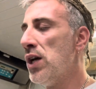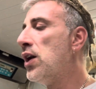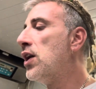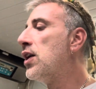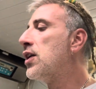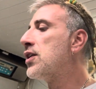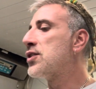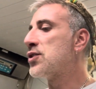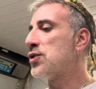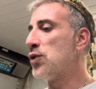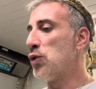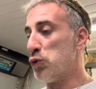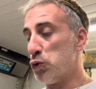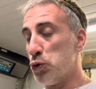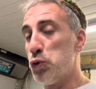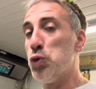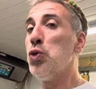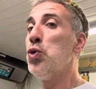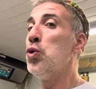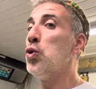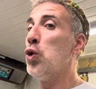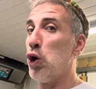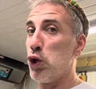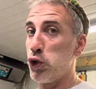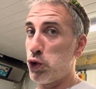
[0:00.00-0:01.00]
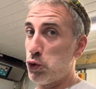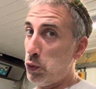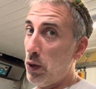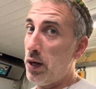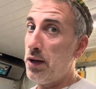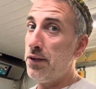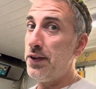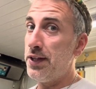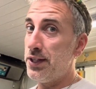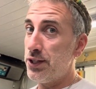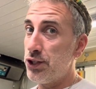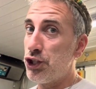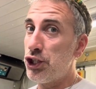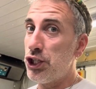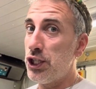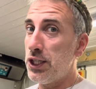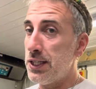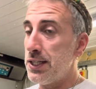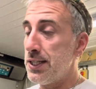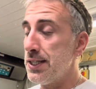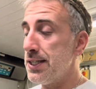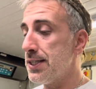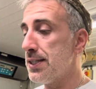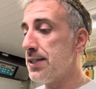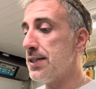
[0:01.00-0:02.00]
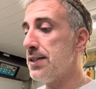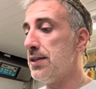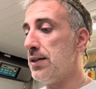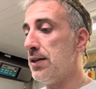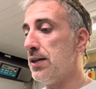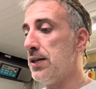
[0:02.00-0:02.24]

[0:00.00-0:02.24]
So do a 12 inches